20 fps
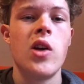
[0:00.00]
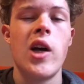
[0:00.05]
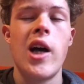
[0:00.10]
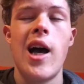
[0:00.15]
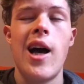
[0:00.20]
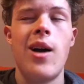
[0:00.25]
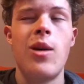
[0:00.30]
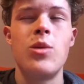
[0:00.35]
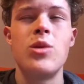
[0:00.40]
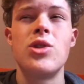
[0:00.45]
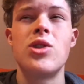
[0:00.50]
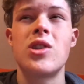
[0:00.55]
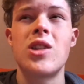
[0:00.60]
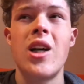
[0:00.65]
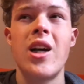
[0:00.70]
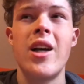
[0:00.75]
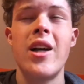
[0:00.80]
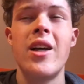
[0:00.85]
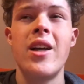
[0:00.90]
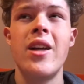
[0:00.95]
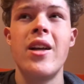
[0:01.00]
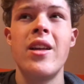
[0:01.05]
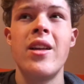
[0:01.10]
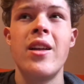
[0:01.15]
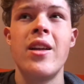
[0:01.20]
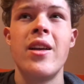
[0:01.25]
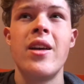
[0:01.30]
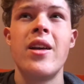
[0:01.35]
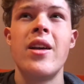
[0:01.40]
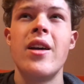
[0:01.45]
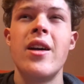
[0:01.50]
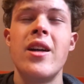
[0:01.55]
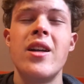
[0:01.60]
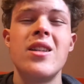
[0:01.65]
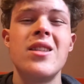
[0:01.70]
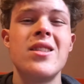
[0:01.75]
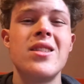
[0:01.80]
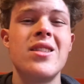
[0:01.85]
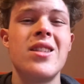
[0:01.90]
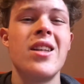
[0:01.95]
I was trying
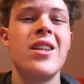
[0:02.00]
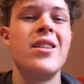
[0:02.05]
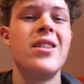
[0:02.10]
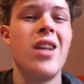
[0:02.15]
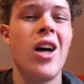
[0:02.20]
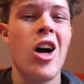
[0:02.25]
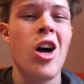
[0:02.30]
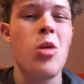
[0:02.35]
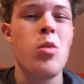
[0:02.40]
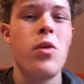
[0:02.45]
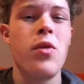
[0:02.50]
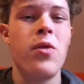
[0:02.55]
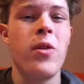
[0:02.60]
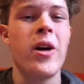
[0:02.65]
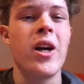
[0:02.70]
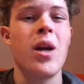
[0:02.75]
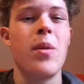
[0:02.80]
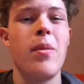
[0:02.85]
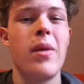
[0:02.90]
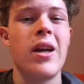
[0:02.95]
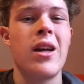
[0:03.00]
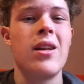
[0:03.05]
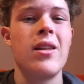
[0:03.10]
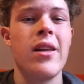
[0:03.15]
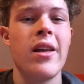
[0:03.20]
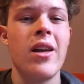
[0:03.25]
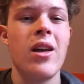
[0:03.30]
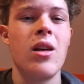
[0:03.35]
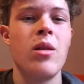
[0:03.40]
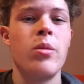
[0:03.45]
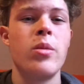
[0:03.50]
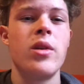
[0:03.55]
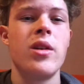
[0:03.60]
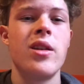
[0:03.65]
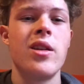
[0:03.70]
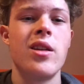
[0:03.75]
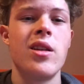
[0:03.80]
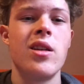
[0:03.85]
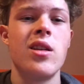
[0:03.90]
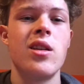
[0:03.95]
to dunk before I could make a layup.
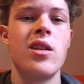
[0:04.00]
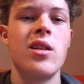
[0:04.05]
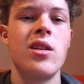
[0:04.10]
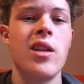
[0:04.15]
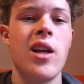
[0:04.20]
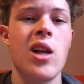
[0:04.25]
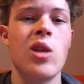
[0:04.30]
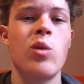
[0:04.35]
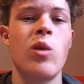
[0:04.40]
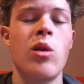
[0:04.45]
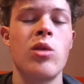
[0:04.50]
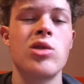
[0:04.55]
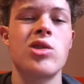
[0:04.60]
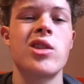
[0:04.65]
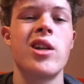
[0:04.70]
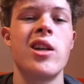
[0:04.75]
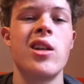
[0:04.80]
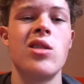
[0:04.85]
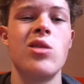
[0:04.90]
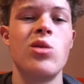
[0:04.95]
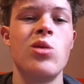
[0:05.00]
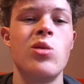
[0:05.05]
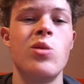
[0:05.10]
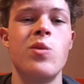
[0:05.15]
That's what I was trying to do.